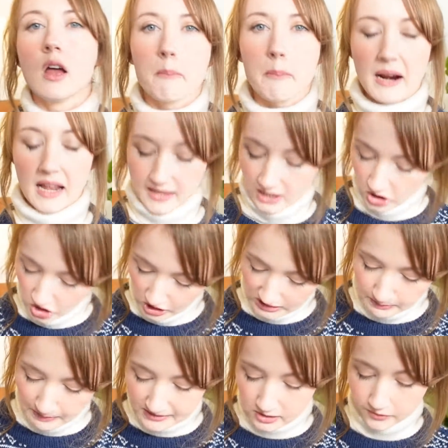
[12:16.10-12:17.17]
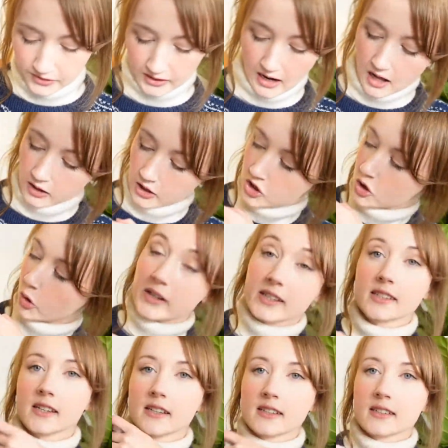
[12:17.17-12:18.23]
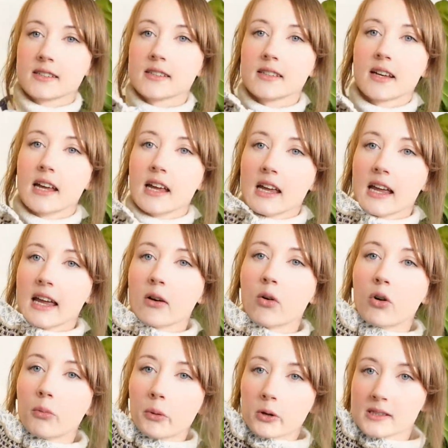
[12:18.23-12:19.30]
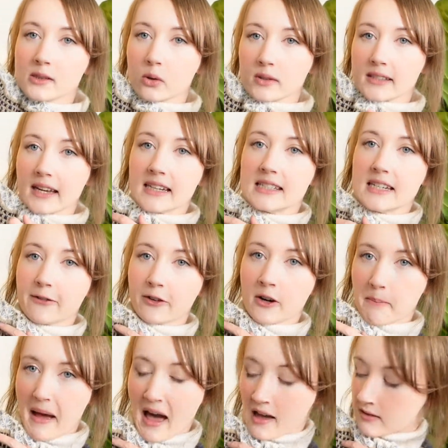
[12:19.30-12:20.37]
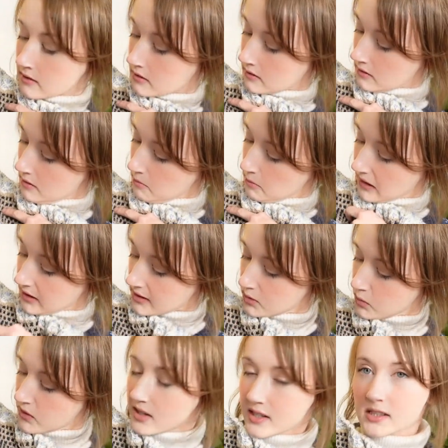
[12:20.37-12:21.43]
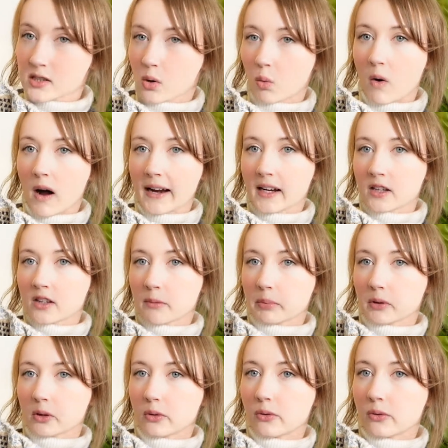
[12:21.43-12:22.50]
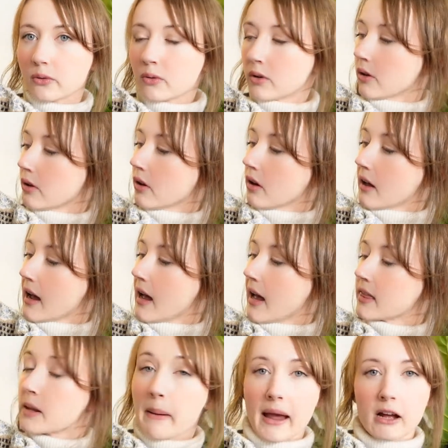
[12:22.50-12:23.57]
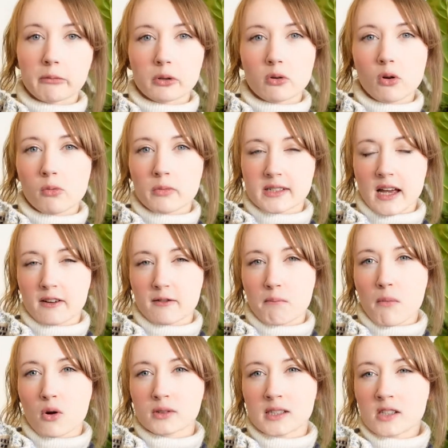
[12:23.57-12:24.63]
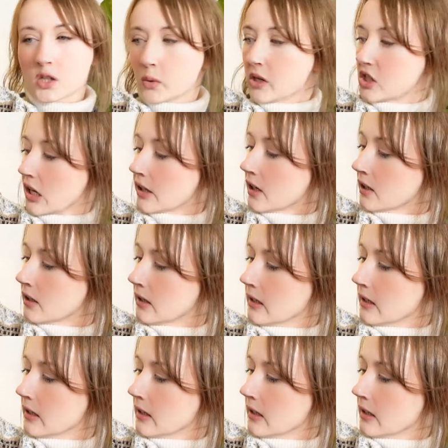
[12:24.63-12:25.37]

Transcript: but I think just based off the color choices, it almost looks like a different pattern, because with this, the white and the blue and the pale blue almost kind of mold into each other,